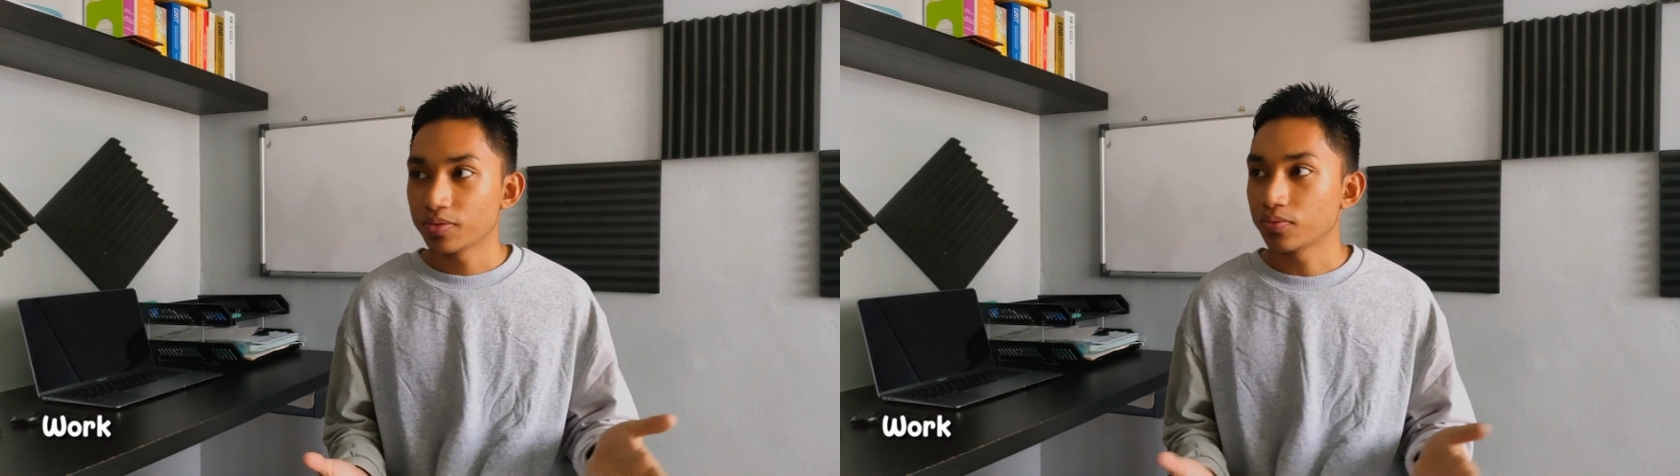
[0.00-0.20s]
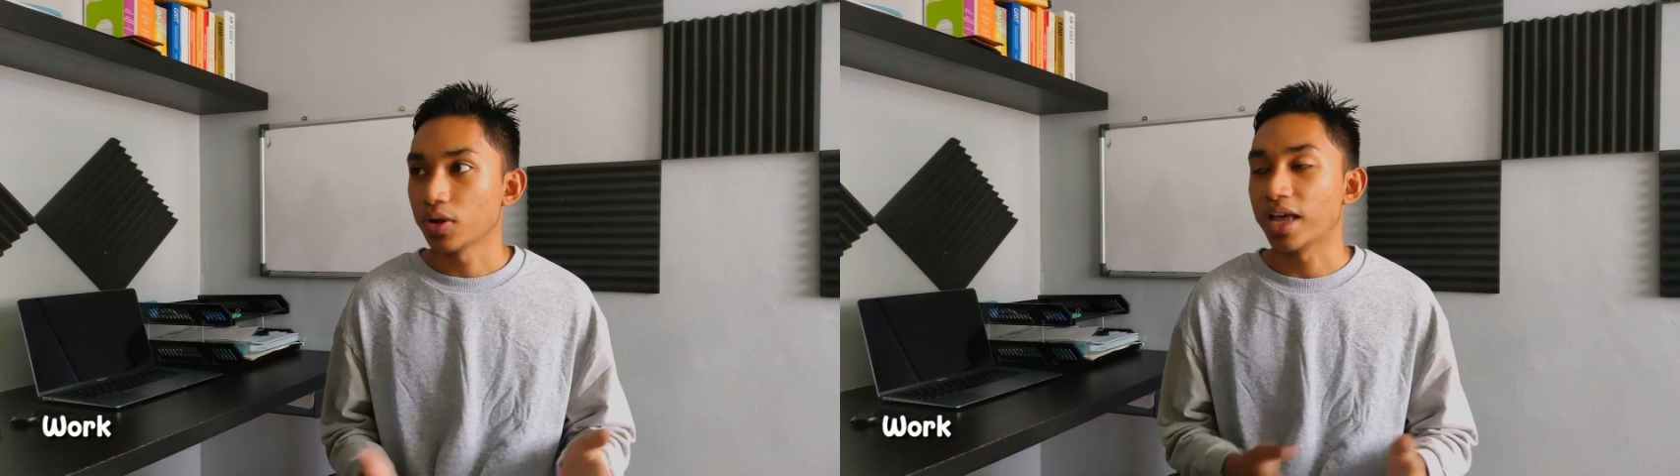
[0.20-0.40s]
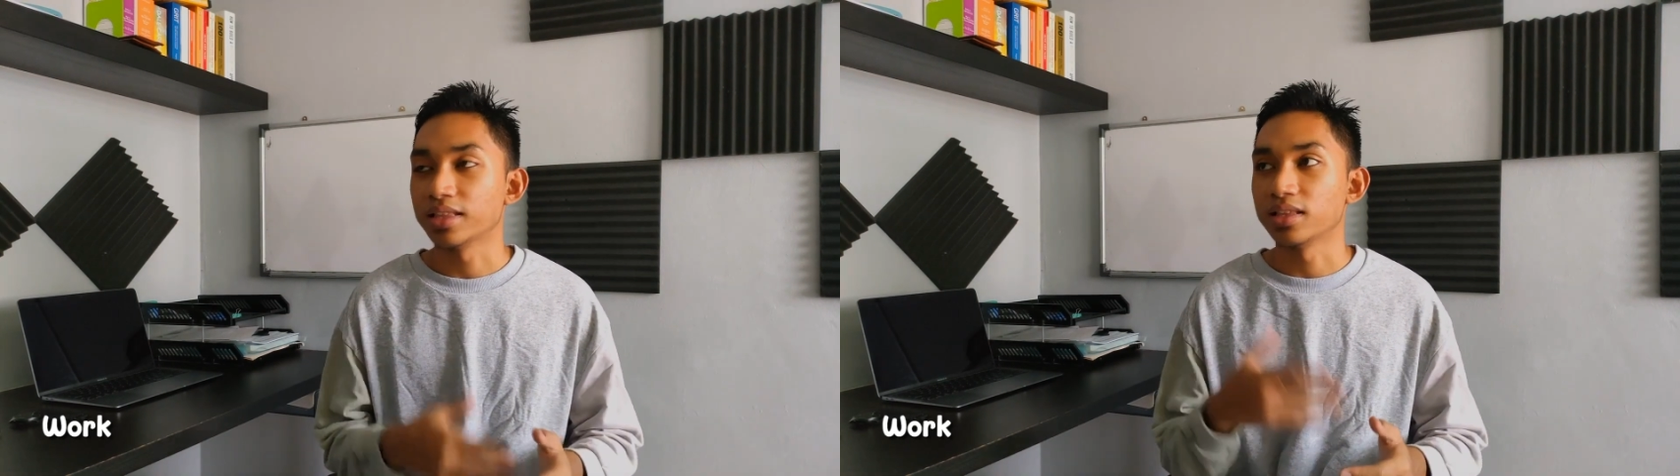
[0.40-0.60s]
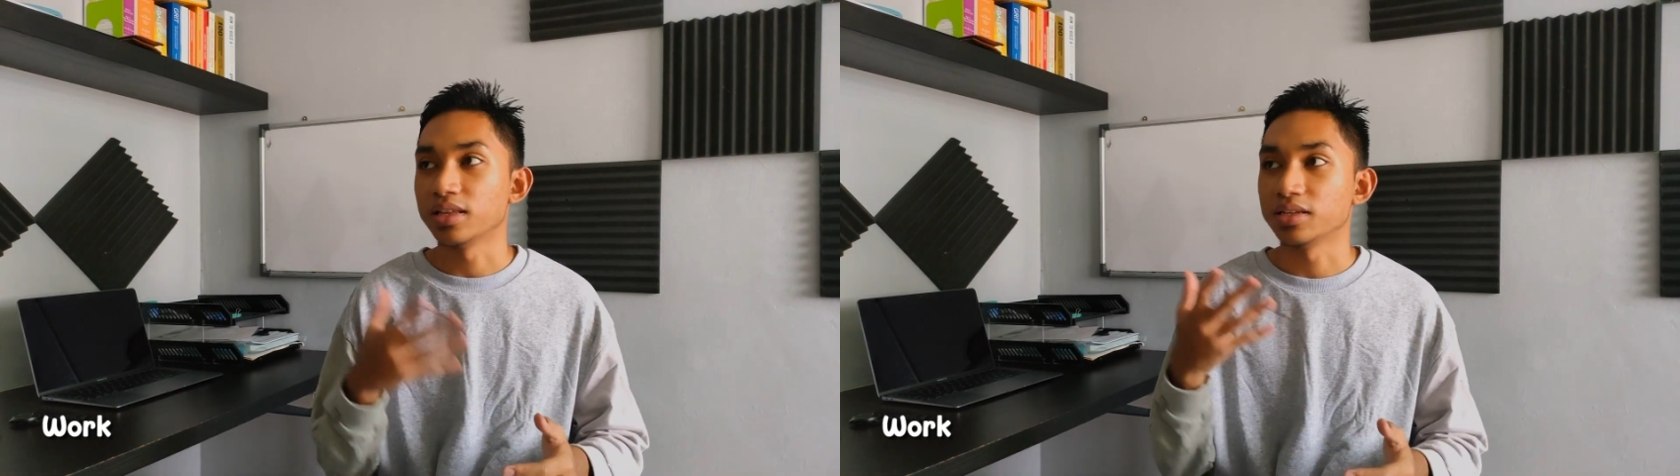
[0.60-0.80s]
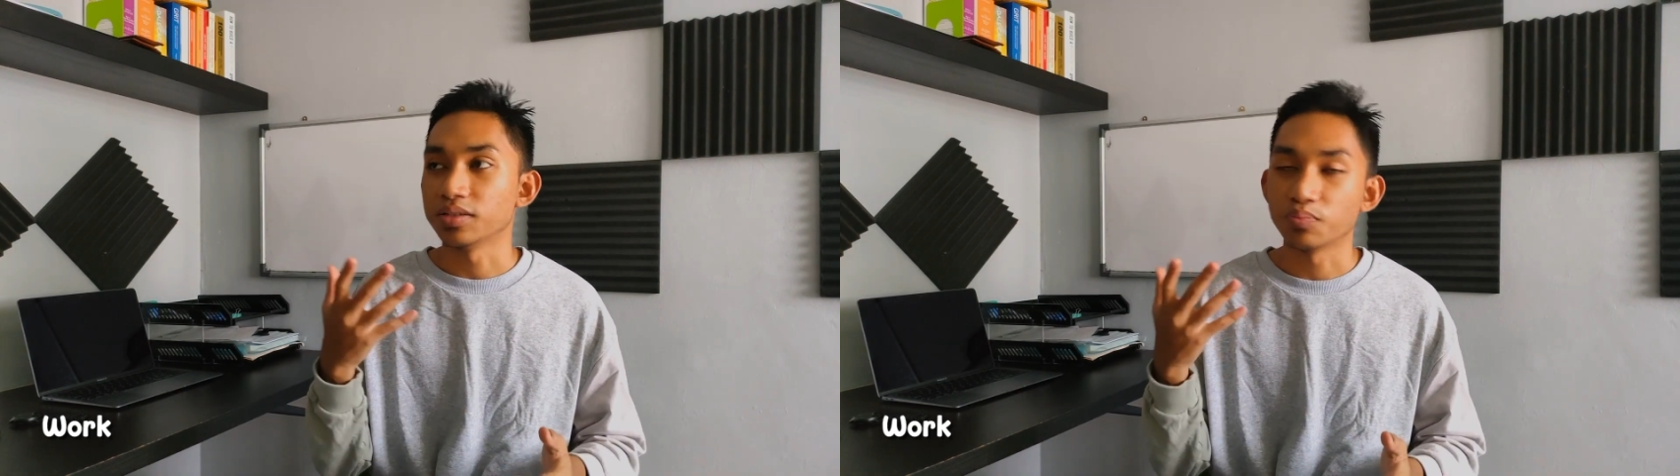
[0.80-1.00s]
for
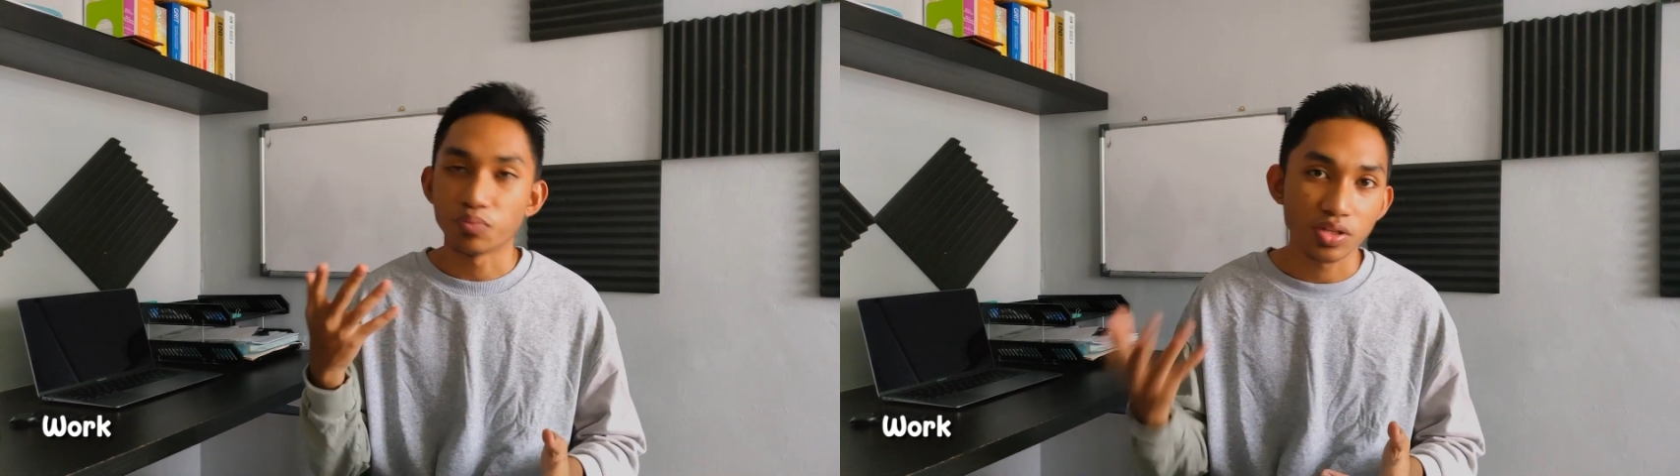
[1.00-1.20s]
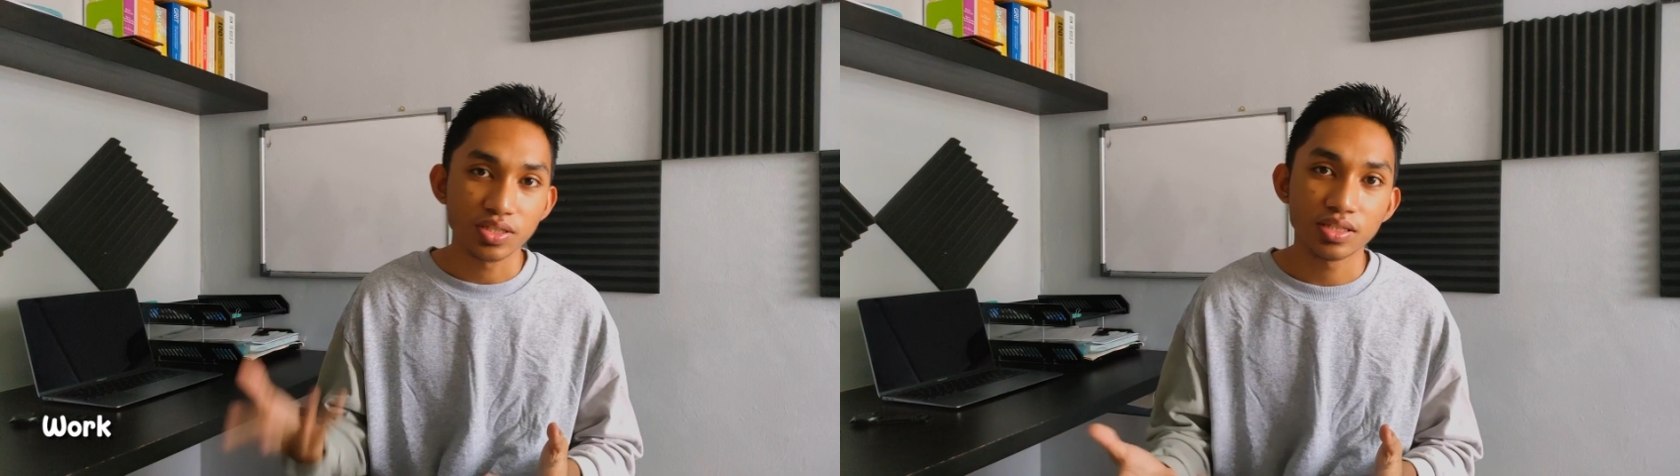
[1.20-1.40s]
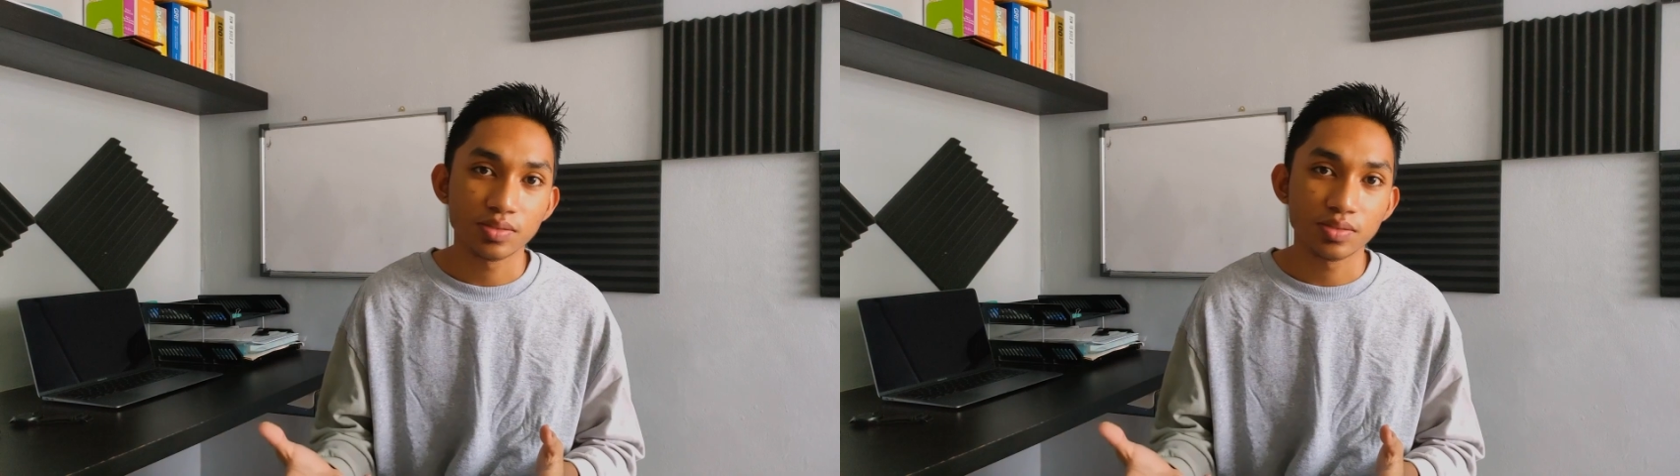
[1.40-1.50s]
handling projects,